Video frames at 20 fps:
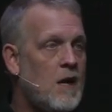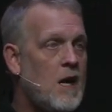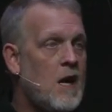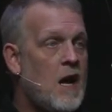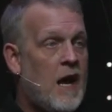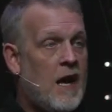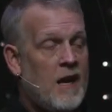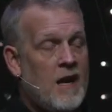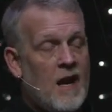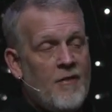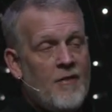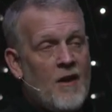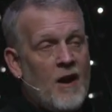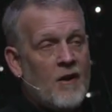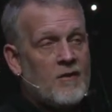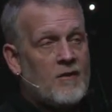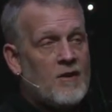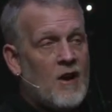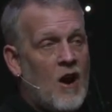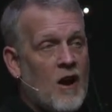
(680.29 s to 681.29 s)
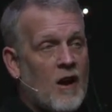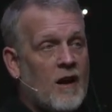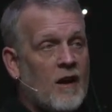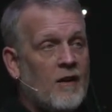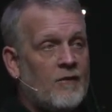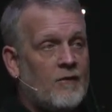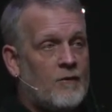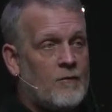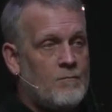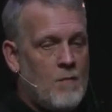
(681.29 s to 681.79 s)
And in their
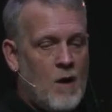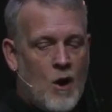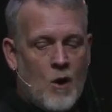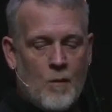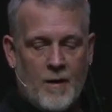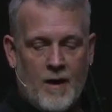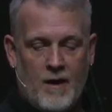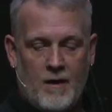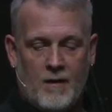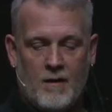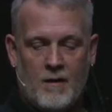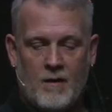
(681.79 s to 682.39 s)
darkest moment,